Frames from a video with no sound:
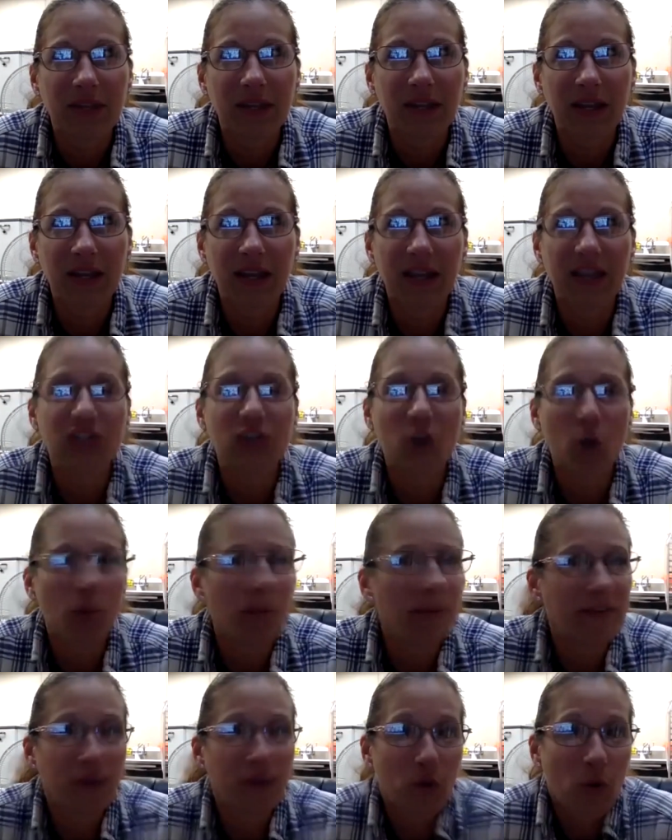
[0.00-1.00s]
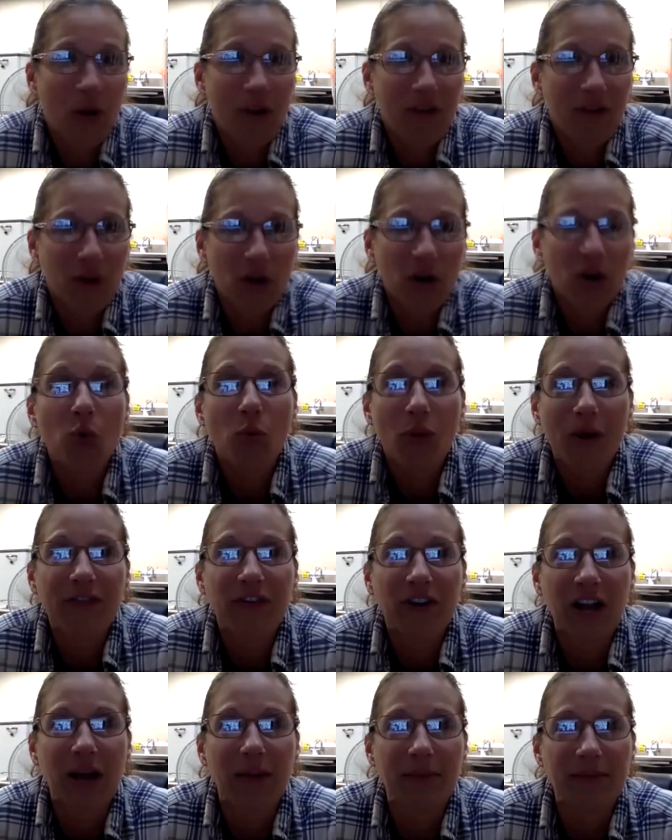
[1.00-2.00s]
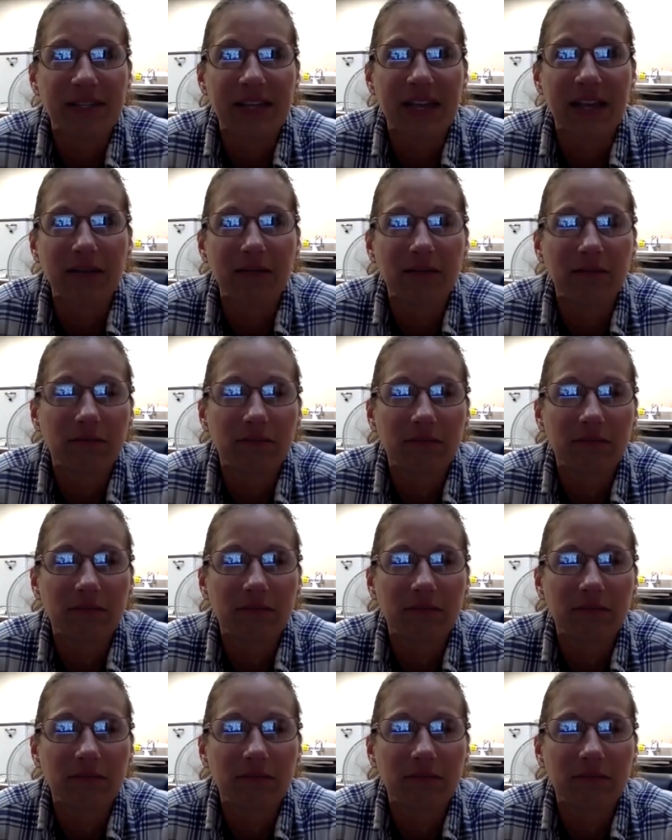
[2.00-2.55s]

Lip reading: It's open for whoever comes in.